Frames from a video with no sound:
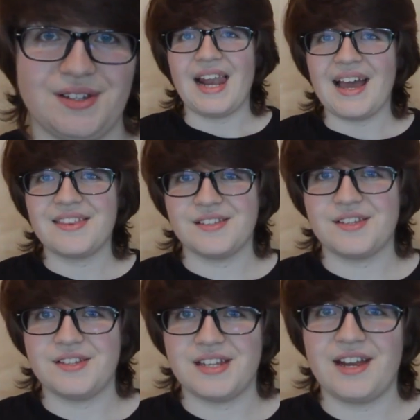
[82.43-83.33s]
They lack the
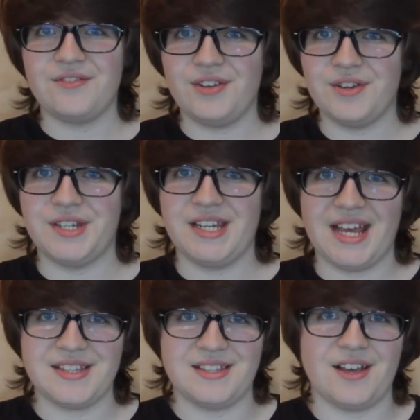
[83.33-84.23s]
sustained fusion
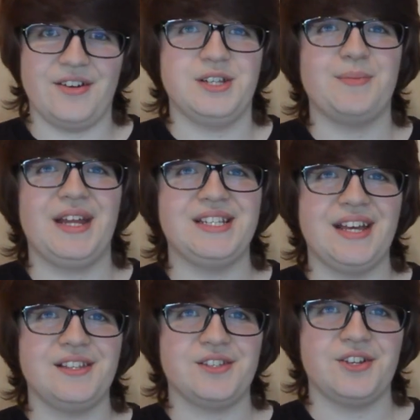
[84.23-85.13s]
necessary to
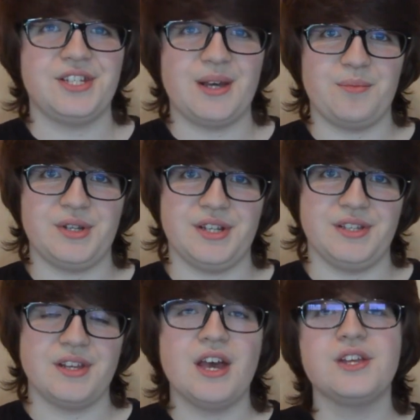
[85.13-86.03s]
maintain such
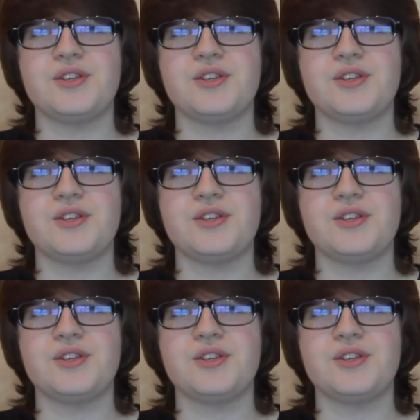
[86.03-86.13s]
temperatures,